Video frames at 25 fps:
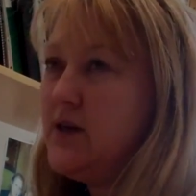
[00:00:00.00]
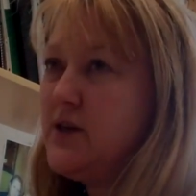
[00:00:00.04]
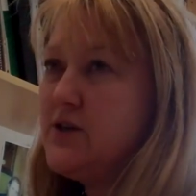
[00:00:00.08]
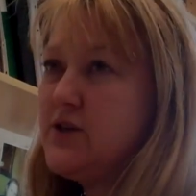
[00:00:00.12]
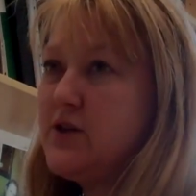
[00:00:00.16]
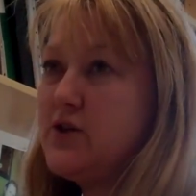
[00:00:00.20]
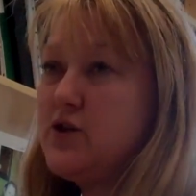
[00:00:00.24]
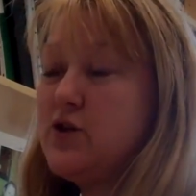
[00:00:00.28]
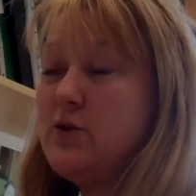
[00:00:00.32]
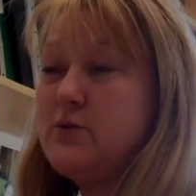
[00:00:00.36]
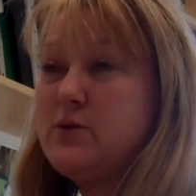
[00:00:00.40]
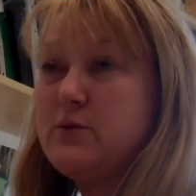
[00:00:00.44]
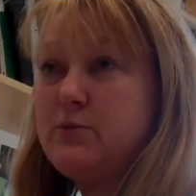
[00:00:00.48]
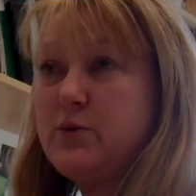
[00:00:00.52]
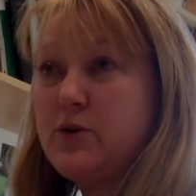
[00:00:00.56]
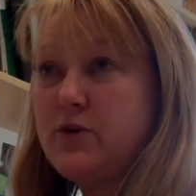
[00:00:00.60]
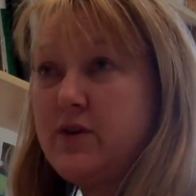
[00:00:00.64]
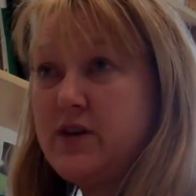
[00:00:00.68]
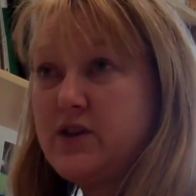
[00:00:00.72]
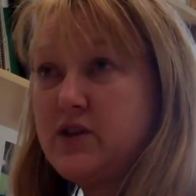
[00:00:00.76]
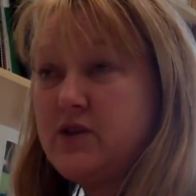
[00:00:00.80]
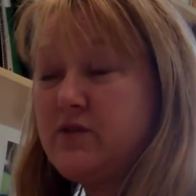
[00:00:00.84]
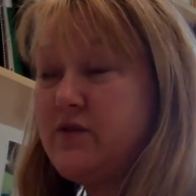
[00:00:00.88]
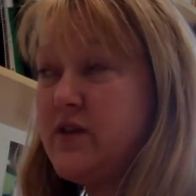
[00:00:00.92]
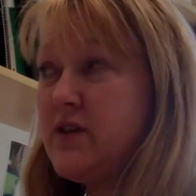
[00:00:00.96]
So in terms of
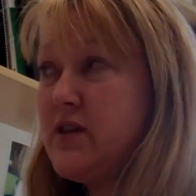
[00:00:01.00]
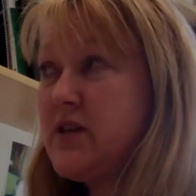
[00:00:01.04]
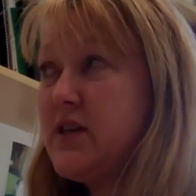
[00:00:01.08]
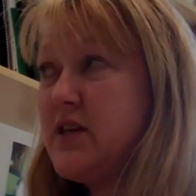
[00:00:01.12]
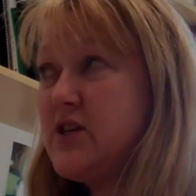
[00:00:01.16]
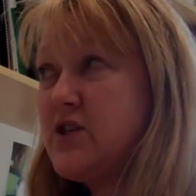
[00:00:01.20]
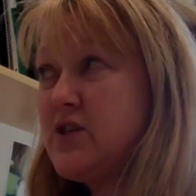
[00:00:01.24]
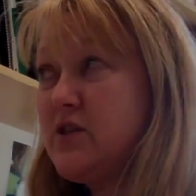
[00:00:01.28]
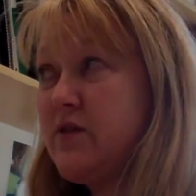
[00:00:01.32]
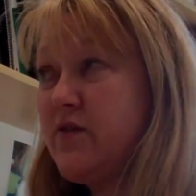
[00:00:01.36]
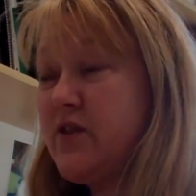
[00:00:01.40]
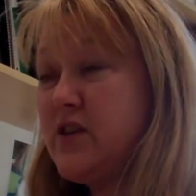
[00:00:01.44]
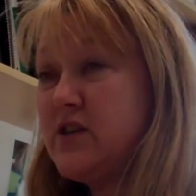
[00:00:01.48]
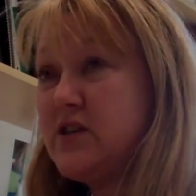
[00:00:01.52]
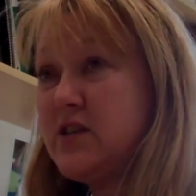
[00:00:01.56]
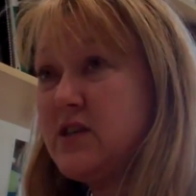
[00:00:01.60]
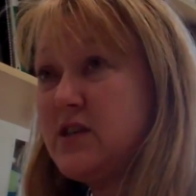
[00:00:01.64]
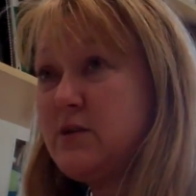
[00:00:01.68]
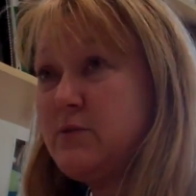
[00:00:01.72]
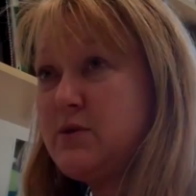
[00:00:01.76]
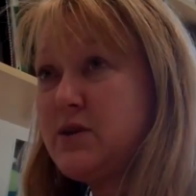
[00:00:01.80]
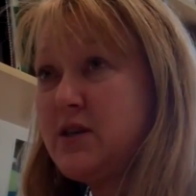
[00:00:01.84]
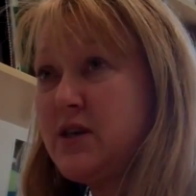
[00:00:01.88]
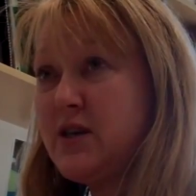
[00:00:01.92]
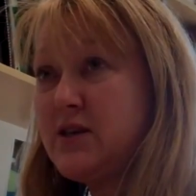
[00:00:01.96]
moderation and validation, if the
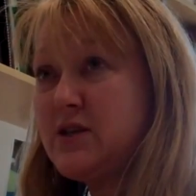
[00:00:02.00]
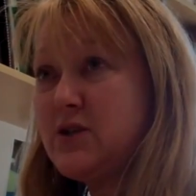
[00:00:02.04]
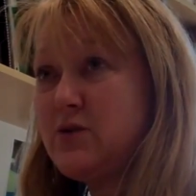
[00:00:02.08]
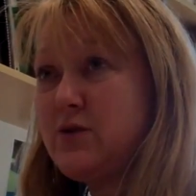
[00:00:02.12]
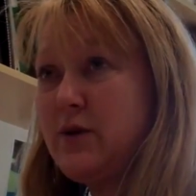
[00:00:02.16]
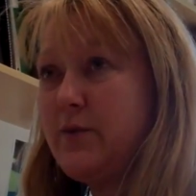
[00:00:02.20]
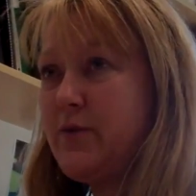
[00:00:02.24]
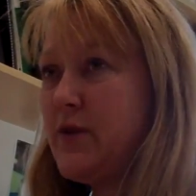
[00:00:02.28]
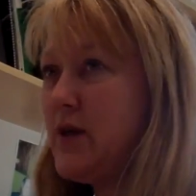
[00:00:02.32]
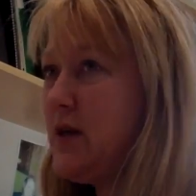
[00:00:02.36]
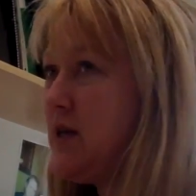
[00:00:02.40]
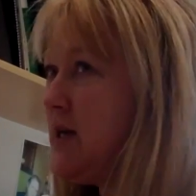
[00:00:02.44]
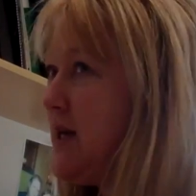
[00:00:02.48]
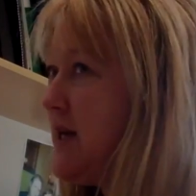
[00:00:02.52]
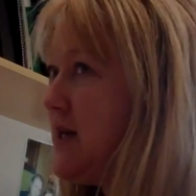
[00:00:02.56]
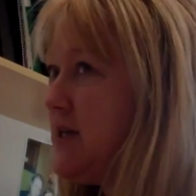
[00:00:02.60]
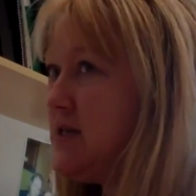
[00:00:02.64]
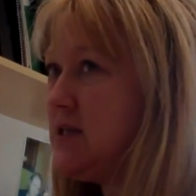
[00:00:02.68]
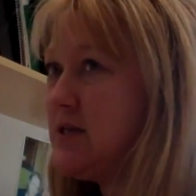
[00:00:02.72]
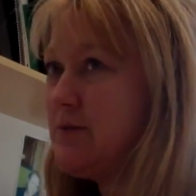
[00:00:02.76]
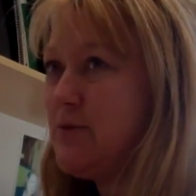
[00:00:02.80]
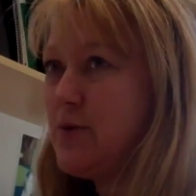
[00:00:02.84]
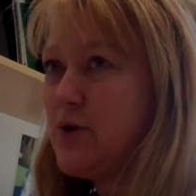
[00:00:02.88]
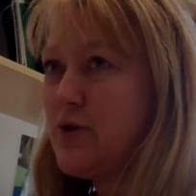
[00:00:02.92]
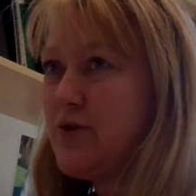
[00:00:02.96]
assessment tasks are up there,
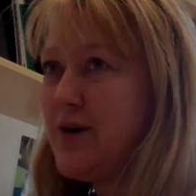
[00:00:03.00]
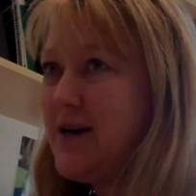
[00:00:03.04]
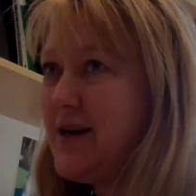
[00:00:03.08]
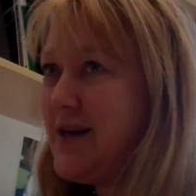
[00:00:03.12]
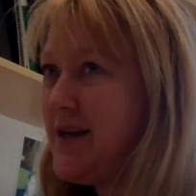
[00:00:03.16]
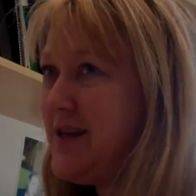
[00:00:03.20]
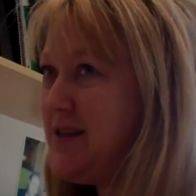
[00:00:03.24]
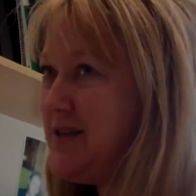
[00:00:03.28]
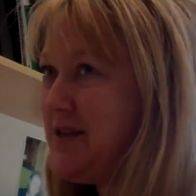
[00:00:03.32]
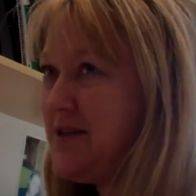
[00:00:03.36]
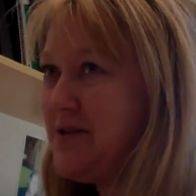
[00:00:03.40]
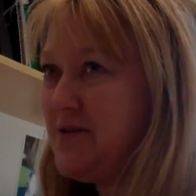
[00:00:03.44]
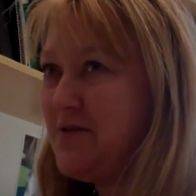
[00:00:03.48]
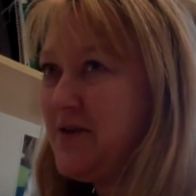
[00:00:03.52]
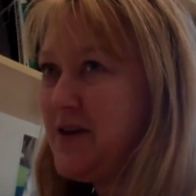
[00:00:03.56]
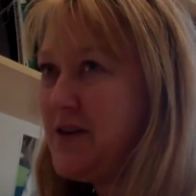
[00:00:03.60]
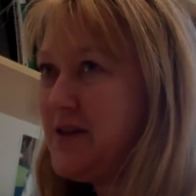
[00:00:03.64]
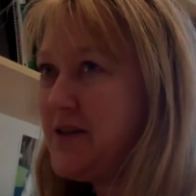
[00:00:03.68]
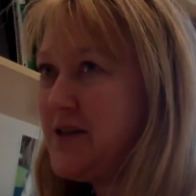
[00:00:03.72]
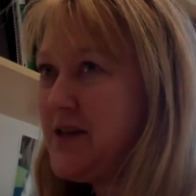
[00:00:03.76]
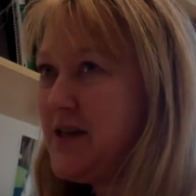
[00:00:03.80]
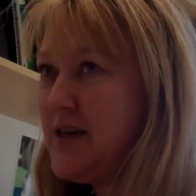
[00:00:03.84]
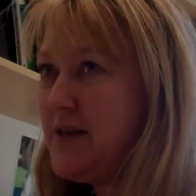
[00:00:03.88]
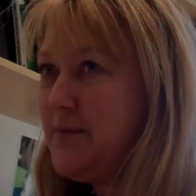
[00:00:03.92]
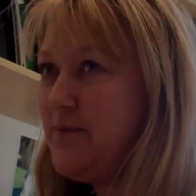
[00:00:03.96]
easy to moderate, easy to
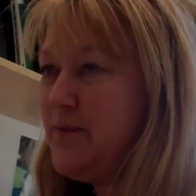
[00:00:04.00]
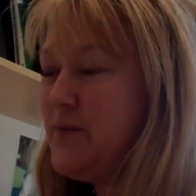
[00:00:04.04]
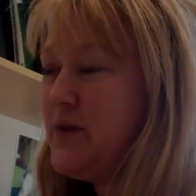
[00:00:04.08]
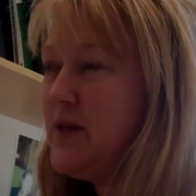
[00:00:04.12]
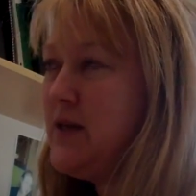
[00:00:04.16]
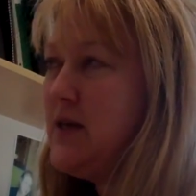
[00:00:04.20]
validate.